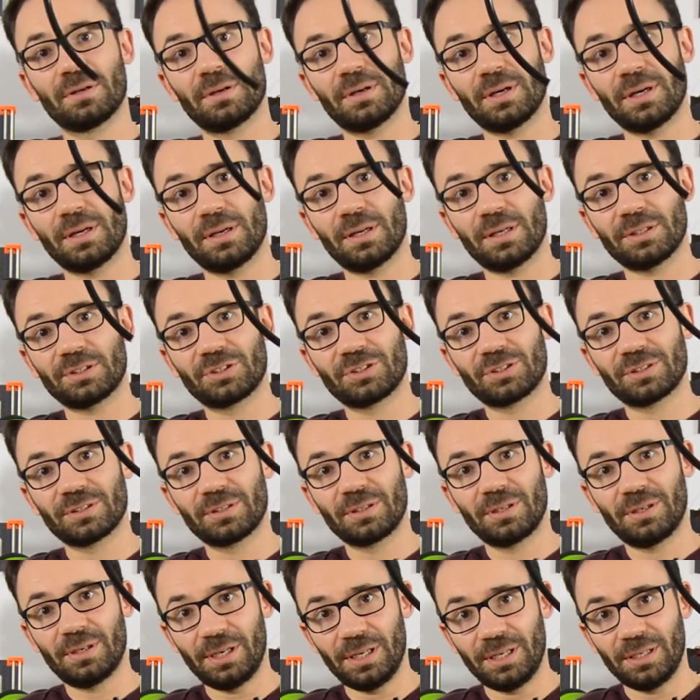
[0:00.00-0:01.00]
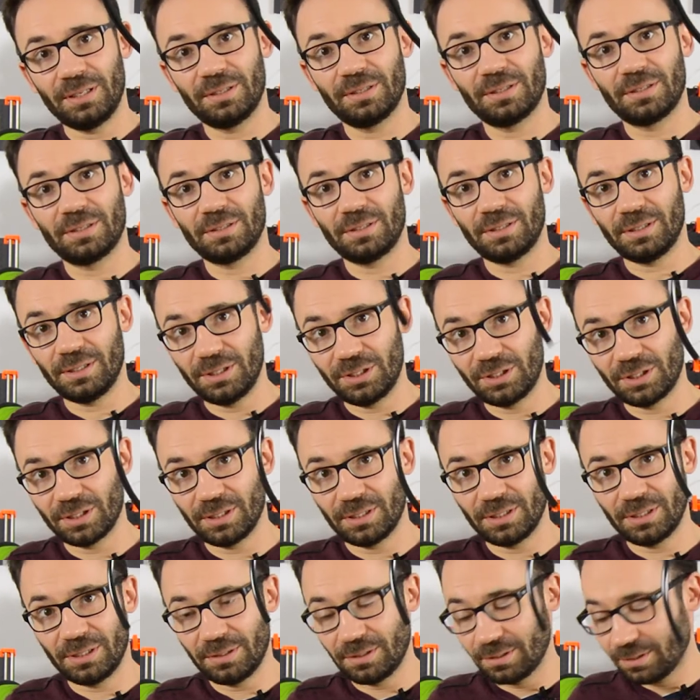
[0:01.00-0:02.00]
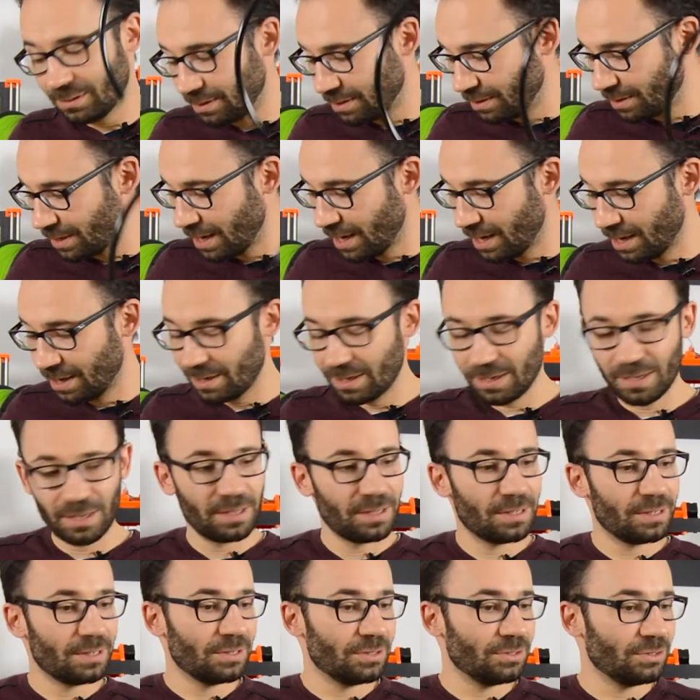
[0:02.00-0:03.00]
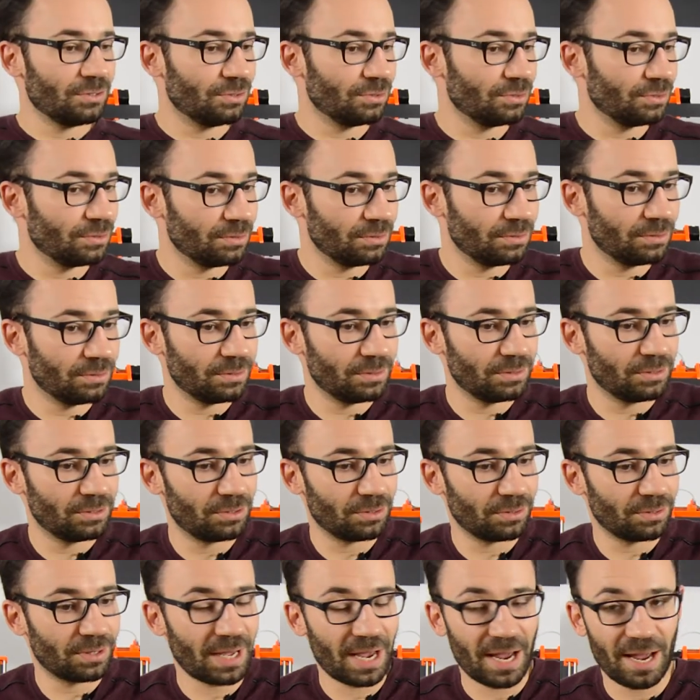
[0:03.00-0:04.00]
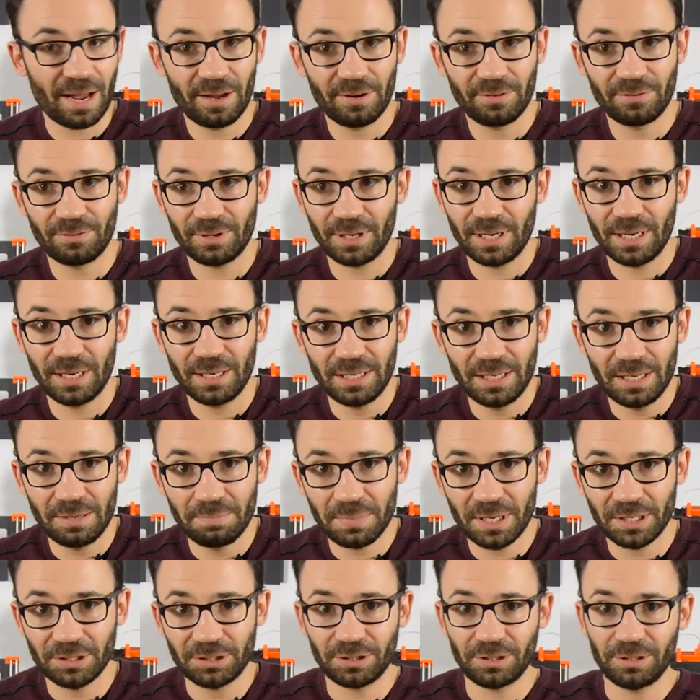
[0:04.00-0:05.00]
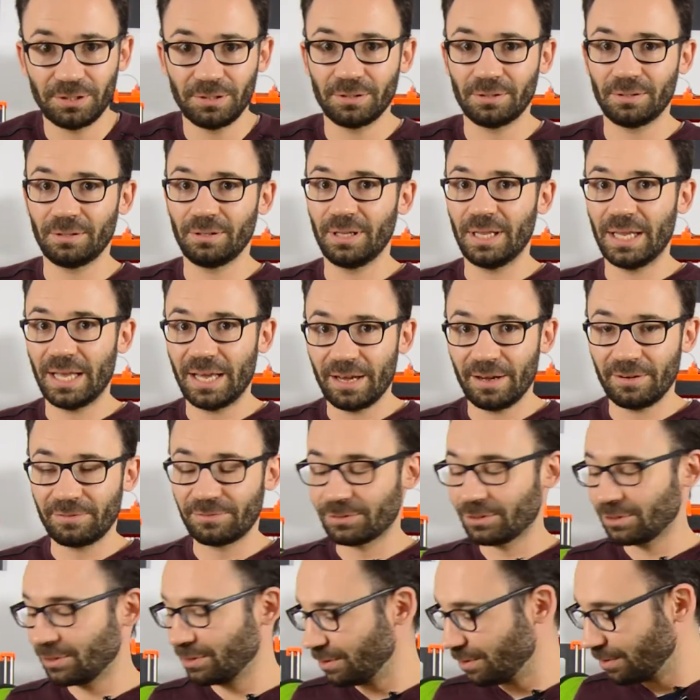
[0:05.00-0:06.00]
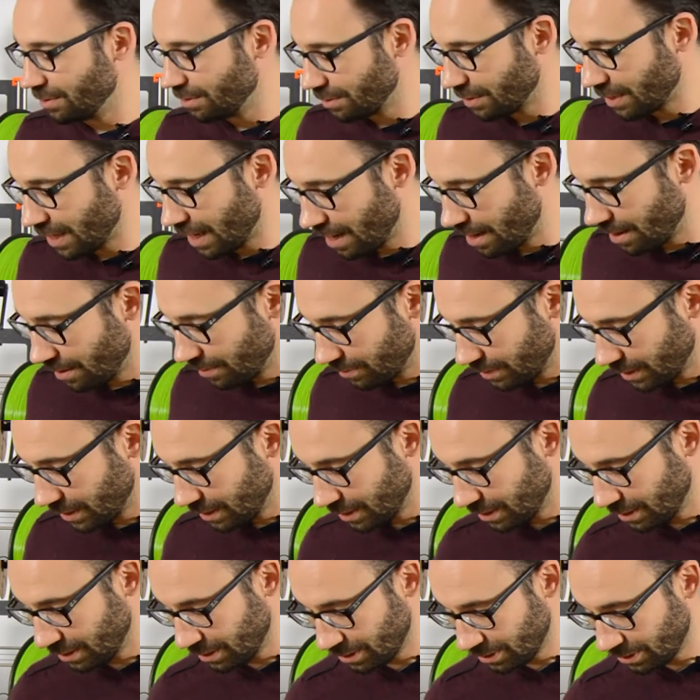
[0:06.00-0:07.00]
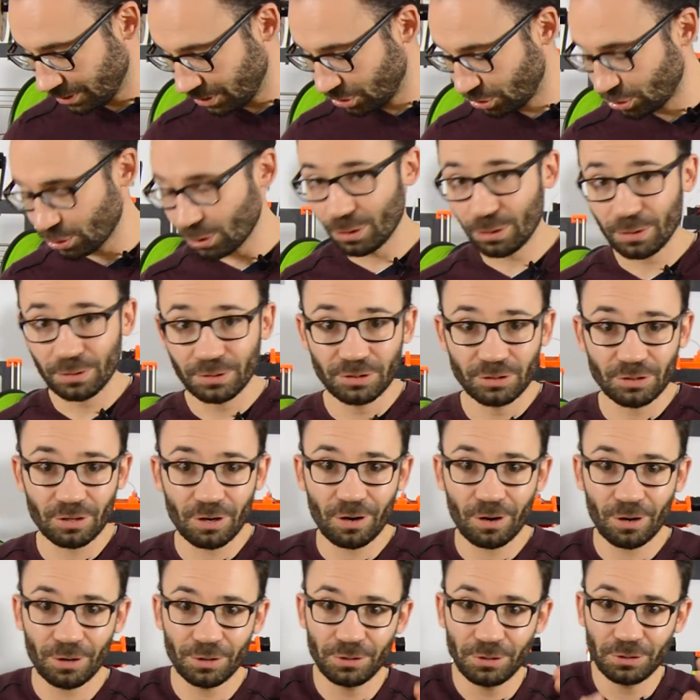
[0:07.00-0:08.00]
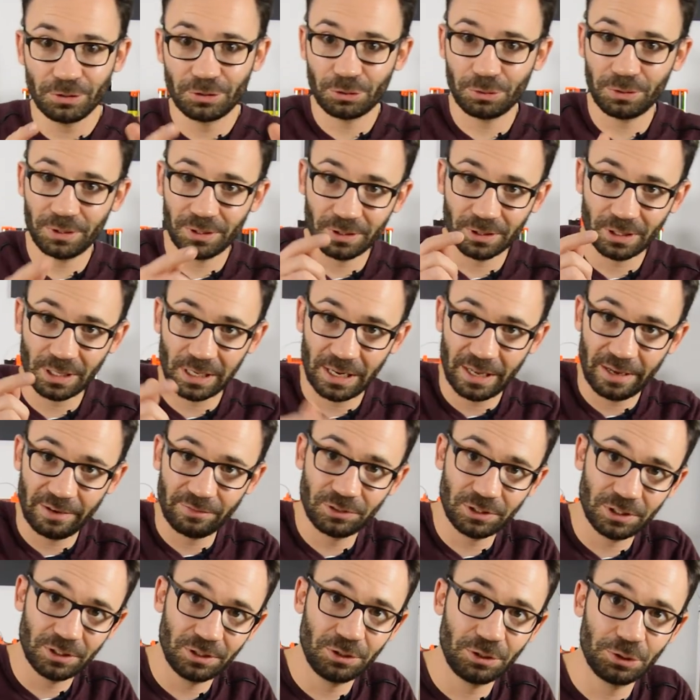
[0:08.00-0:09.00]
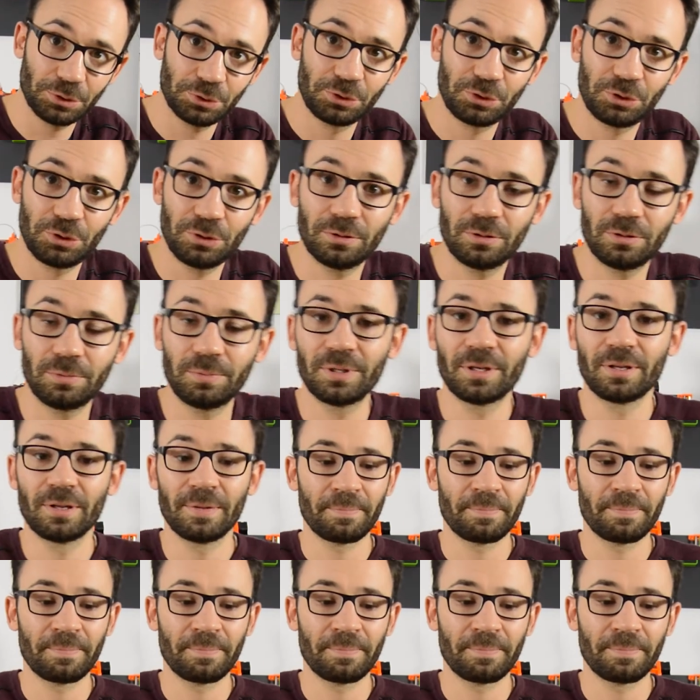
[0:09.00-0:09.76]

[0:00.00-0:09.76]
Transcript: And that's cleaned easily, okay? You don't have any material left, you don't have any salt or nutrient left in your tube,